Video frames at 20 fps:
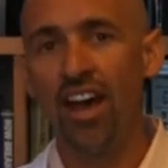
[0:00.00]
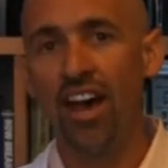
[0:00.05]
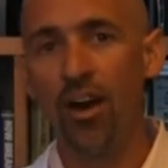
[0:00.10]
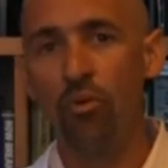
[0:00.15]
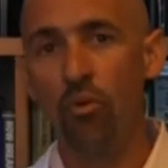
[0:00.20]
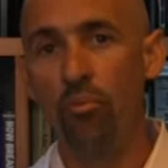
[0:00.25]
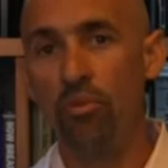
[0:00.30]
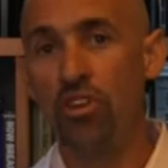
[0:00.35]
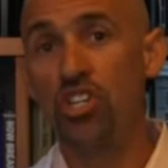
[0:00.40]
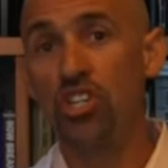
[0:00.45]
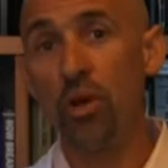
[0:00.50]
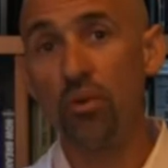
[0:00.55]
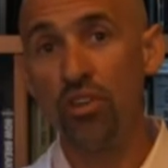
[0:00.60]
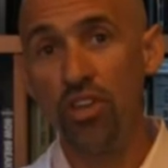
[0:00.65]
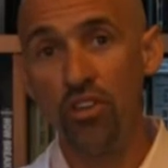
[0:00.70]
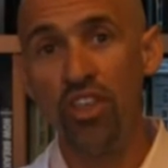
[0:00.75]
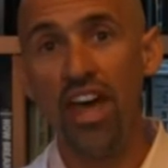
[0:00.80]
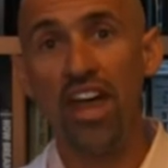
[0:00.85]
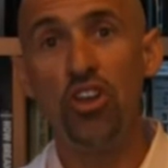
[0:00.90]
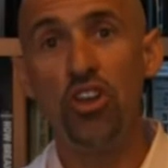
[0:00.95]
We'll be
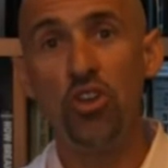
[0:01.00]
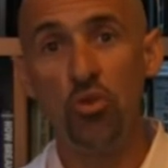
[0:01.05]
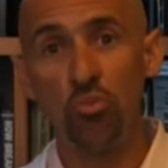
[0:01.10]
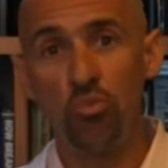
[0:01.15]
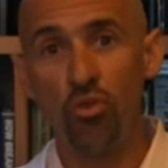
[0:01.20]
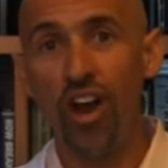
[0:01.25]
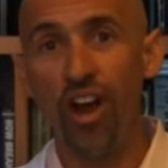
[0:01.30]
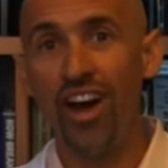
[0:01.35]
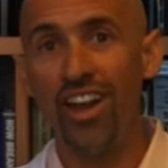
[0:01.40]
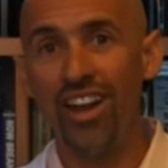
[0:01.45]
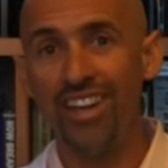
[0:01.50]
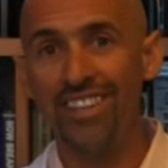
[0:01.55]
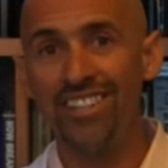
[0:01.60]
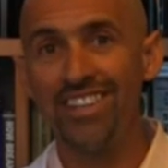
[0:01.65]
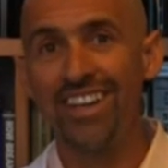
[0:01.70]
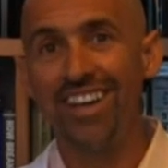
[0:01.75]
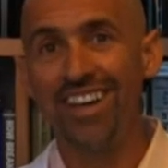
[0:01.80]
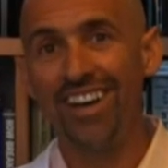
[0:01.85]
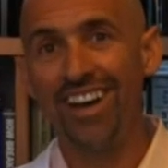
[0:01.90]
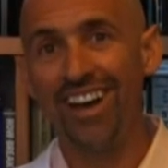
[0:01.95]
showing you that new
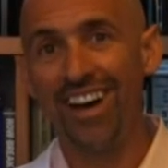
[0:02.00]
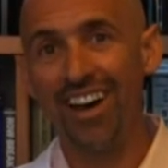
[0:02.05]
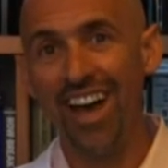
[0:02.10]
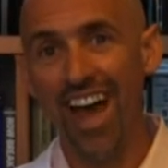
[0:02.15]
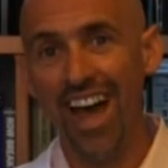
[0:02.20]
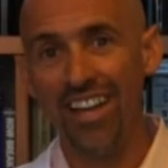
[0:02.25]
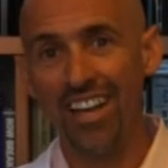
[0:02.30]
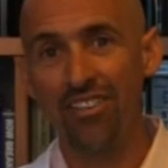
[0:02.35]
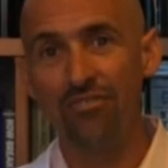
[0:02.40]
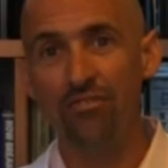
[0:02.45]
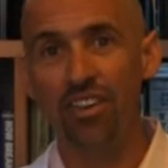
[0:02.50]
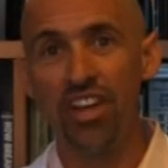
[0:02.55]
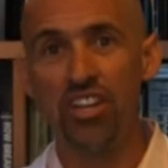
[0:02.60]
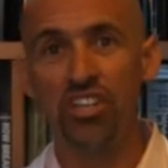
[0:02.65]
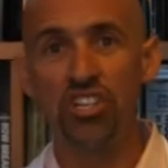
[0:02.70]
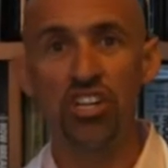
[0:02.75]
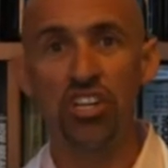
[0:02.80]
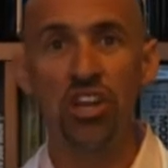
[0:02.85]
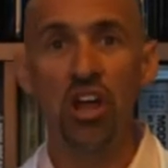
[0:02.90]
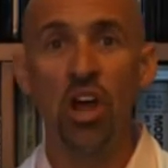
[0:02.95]
product at
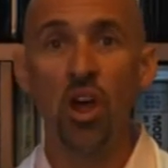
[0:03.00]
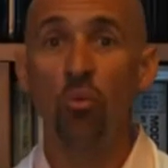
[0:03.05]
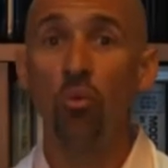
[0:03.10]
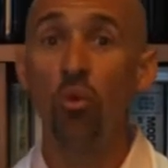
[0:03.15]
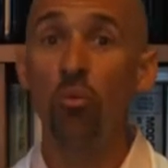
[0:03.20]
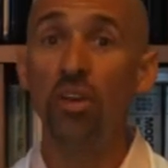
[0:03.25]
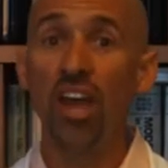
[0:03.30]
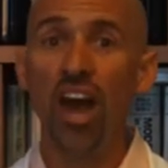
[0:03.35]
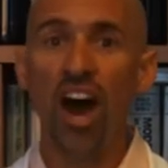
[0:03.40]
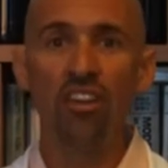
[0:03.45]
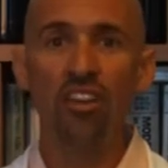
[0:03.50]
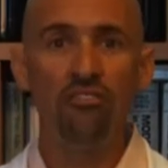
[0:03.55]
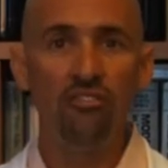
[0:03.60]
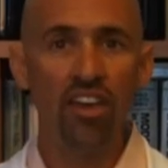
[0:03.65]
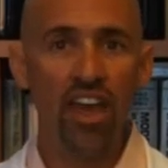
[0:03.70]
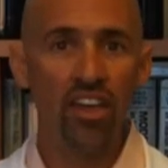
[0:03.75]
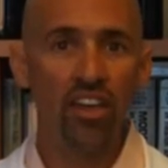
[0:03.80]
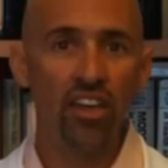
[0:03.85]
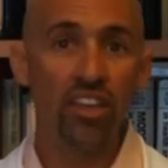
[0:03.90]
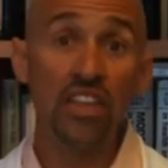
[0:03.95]
convention. We'll be
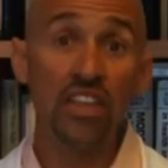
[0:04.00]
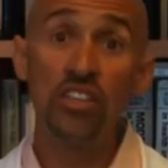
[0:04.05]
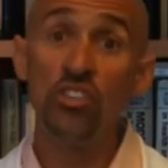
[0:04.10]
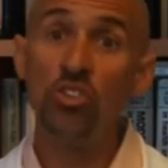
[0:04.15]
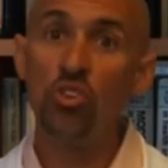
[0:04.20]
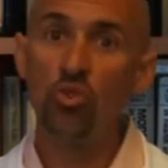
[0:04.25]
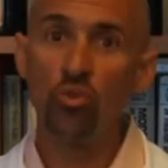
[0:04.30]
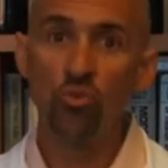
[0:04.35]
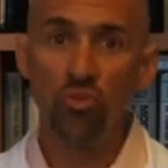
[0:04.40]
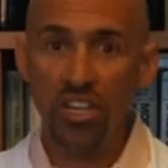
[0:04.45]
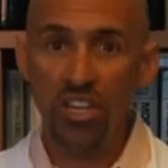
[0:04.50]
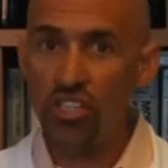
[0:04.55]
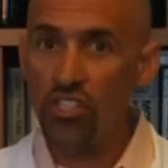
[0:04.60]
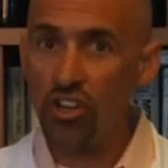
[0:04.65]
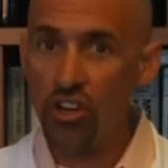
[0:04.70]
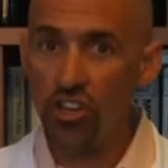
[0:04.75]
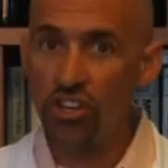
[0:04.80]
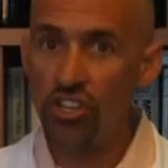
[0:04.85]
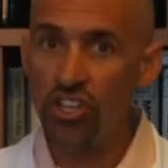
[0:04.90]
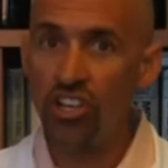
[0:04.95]
unveiling these new
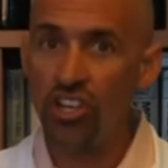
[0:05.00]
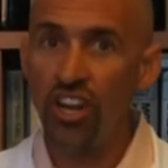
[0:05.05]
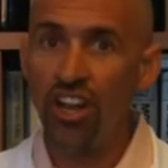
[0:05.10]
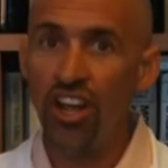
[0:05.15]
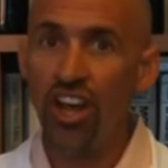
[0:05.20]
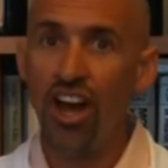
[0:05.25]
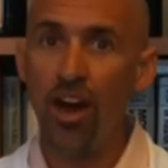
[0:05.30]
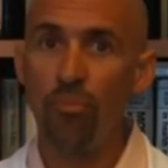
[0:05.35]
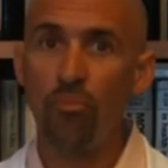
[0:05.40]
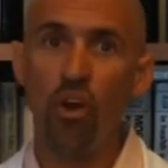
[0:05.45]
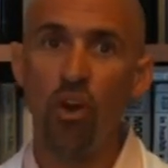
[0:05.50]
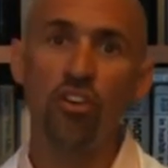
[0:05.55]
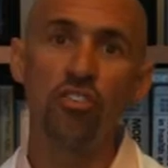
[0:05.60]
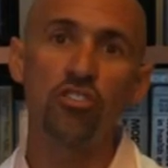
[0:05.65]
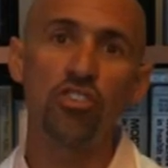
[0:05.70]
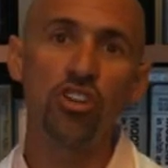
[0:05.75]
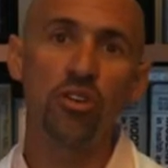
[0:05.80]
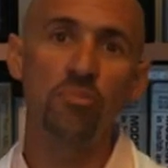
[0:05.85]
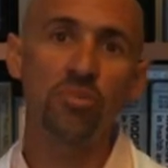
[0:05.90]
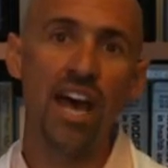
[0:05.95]
research
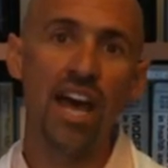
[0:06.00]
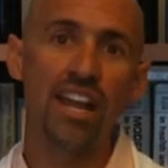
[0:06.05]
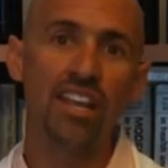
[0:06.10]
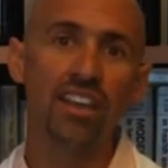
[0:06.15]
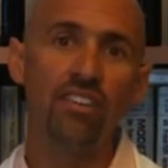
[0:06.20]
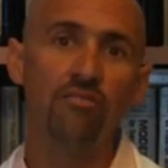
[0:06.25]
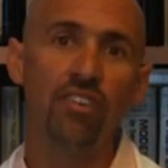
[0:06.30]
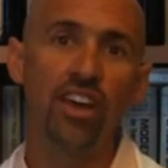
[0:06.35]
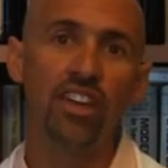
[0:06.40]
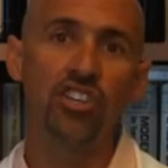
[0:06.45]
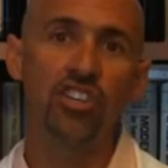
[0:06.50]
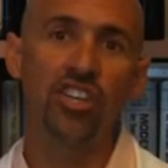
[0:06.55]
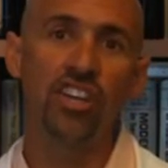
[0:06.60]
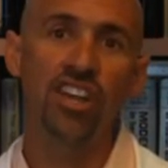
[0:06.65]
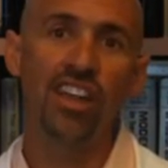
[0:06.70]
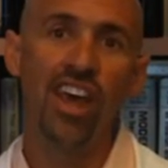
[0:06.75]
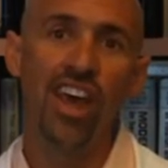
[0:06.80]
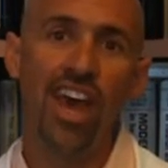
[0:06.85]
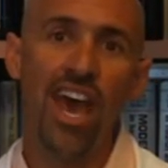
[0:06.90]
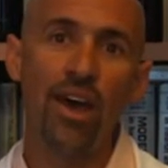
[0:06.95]
partnerships at
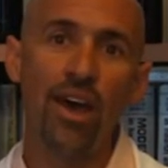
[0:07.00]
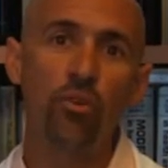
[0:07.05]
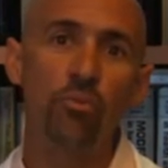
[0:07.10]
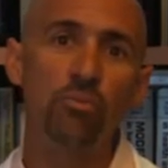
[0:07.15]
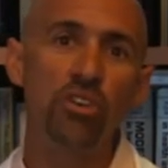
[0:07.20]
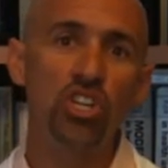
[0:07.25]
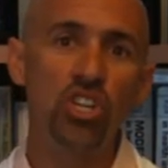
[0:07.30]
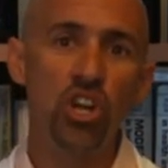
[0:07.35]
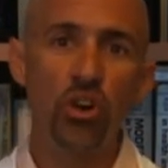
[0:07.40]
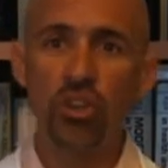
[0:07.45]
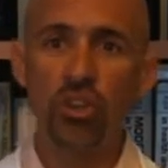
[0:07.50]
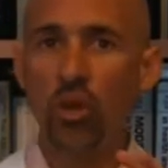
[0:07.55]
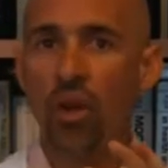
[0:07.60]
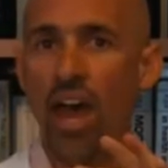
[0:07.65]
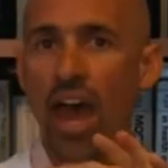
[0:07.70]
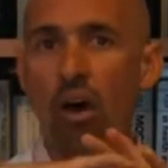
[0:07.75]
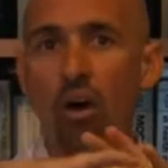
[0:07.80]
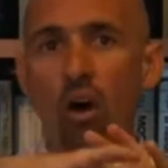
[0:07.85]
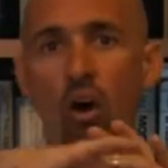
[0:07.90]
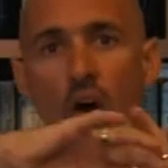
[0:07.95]
convention, and we'll be showing you
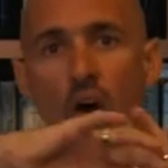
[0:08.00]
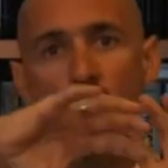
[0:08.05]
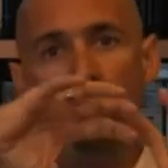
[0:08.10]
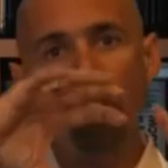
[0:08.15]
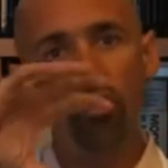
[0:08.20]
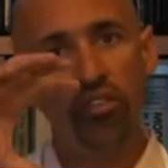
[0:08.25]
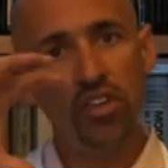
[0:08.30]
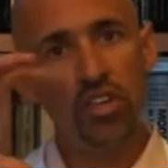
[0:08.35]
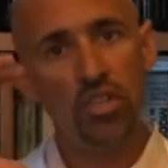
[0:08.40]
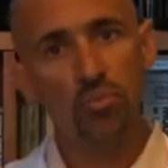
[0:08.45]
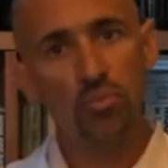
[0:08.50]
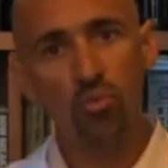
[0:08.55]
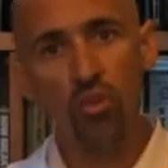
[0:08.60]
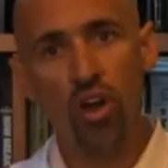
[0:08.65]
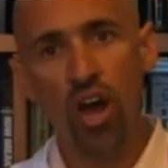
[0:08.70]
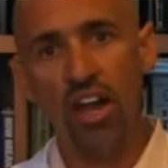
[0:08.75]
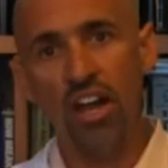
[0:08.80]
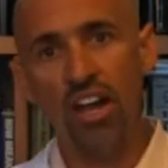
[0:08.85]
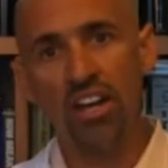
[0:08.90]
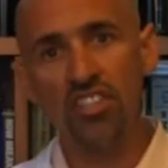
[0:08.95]
how all of these
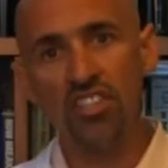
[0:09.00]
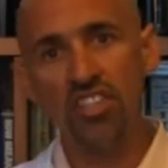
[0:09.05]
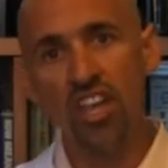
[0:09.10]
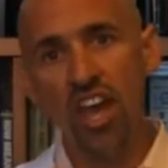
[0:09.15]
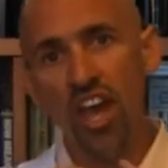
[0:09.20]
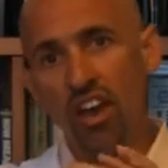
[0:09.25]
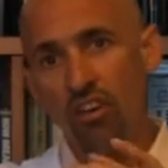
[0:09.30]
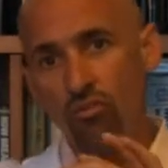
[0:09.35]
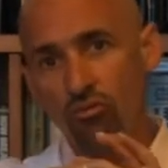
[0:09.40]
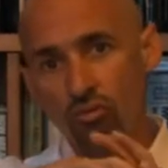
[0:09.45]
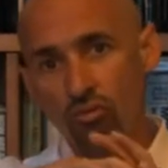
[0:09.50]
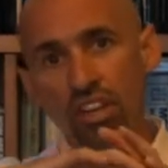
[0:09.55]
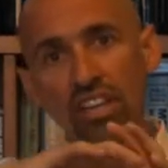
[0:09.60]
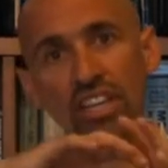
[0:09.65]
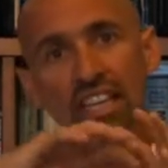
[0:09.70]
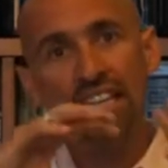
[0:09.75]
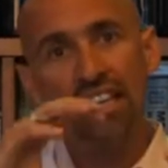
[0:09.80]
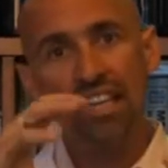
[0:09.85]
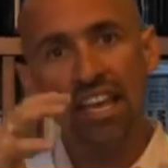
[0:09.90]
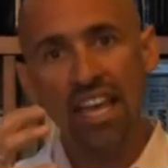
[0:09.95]
products
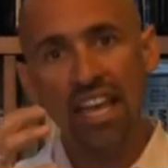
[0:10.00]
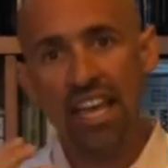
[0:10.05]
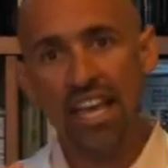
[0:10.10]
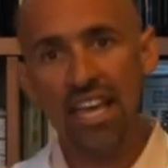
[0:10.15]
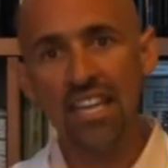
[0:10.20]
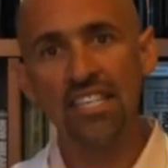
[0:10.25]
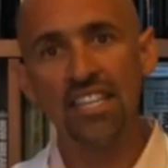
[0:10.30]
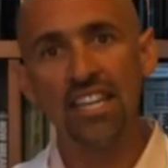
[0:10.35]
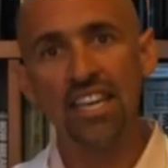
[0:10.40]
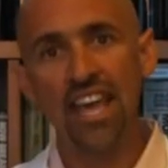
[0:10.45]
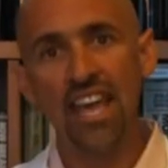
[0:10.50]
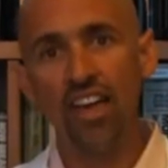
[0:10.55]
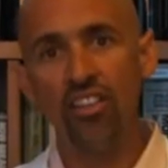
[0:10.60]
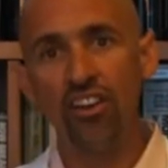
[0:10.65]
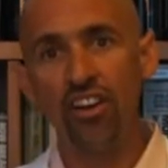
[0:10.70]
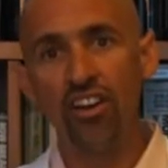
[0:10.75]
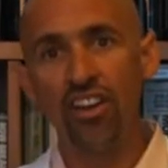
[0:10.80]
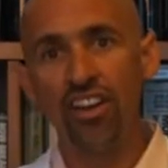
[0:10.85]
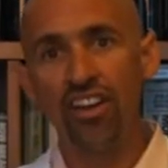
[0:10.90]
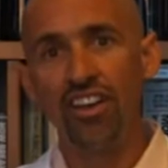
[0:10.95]
really link in
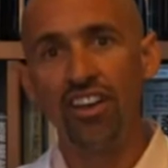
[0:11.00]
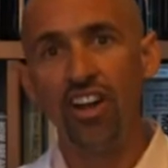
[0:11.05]
together.